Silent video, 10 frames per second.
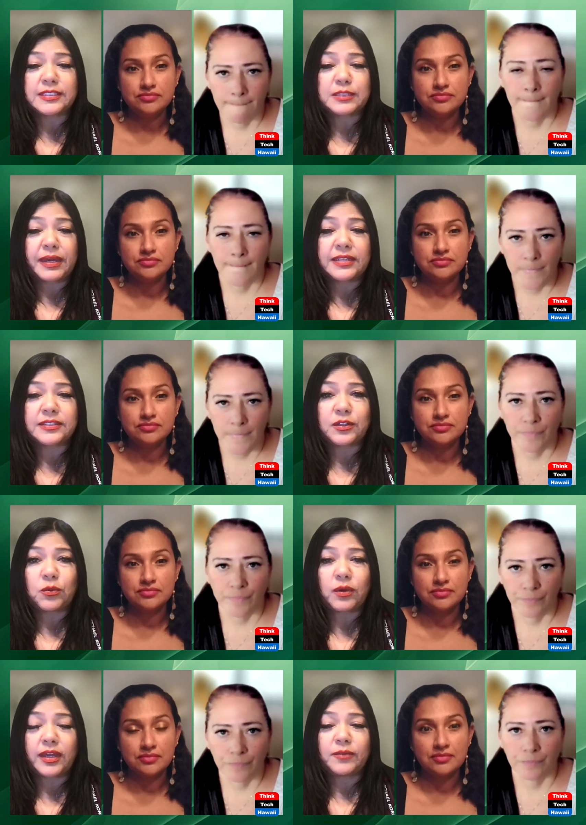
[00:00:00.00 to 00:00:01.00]
Speaker 1: Hispanics in
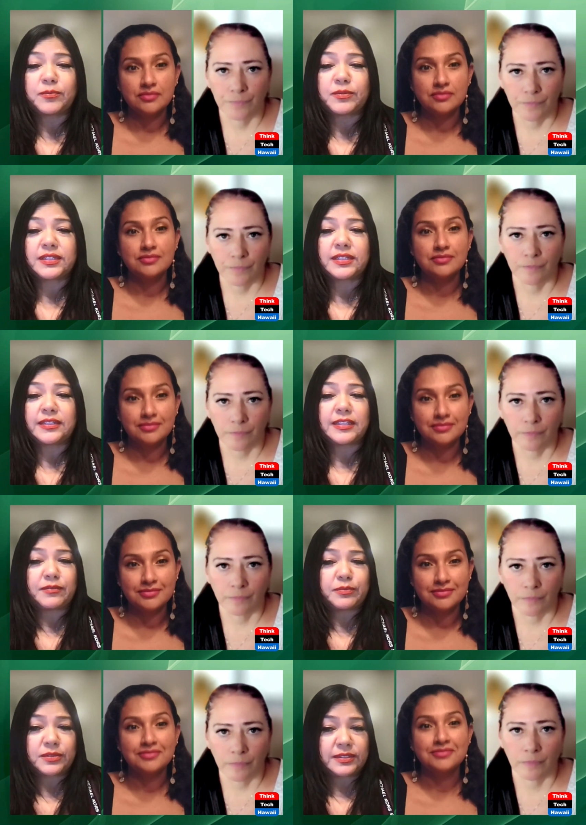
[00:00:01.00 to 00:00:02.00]
Hawaii, representing
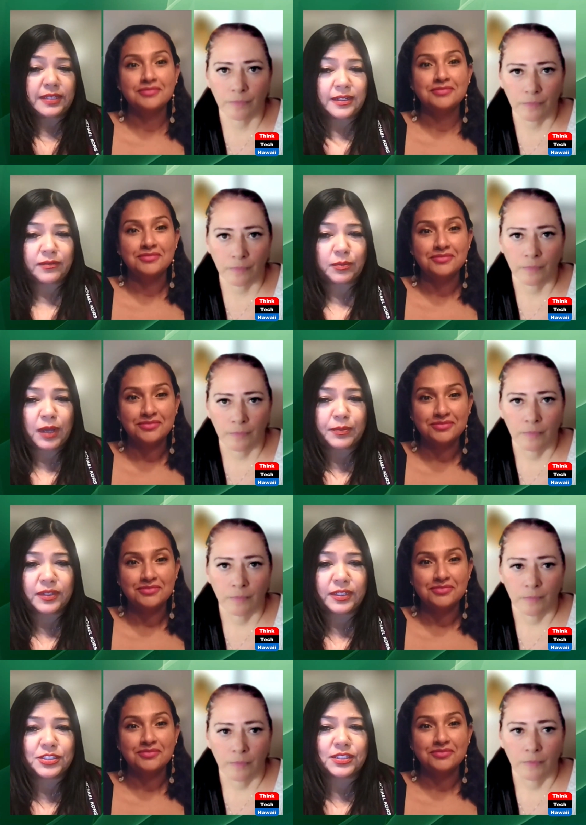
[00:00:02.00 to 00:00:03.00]
11% of our
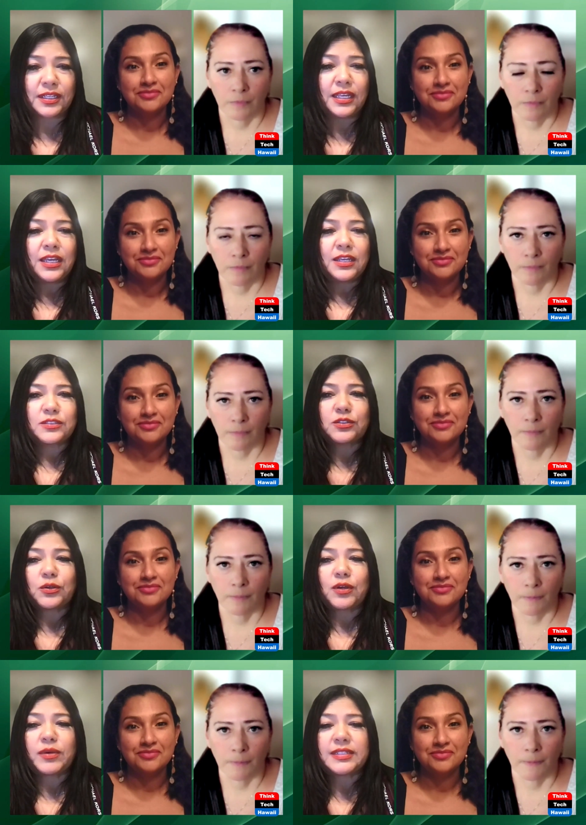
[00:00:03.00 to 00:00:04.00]
population. So
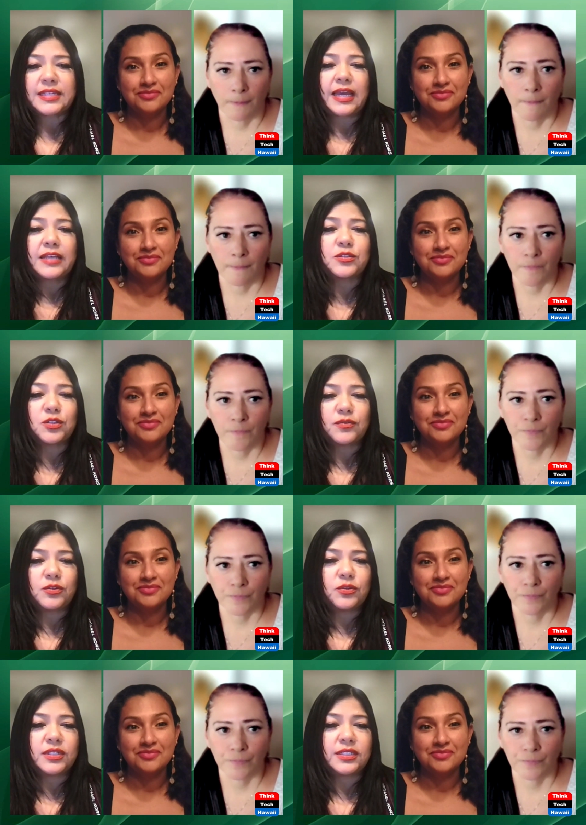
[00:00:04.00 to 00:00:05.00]
I wanted to ask you if you